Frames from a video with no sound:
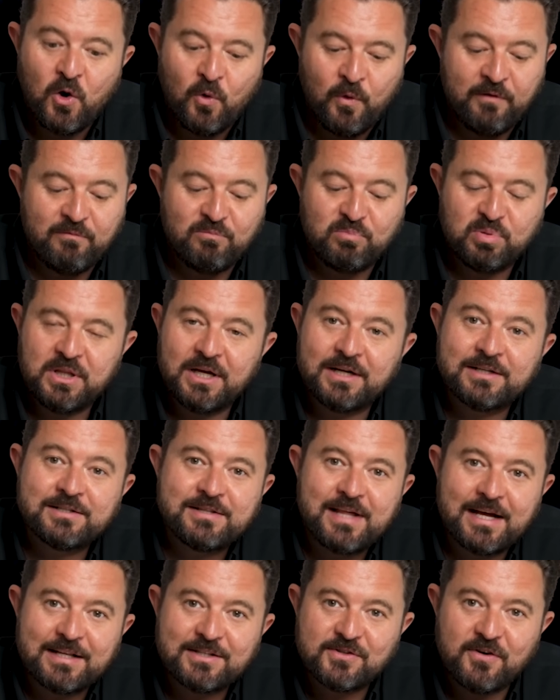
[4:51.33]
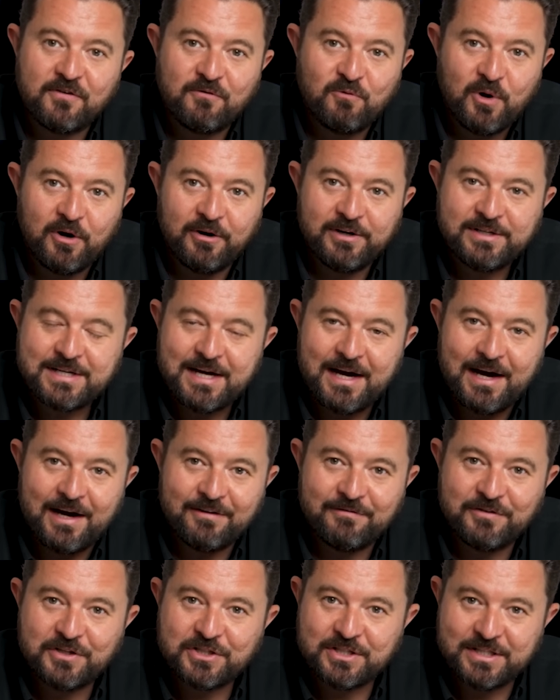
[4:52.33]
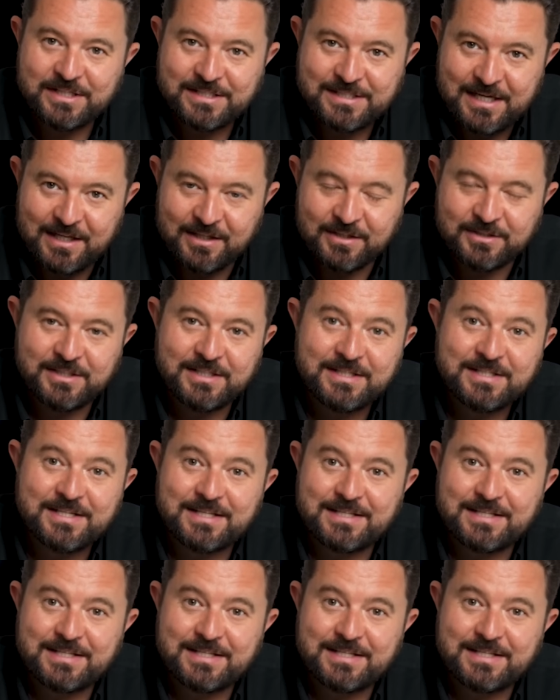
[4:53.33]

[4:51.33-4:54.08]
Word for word: We've plugged that software into artificial intelligence.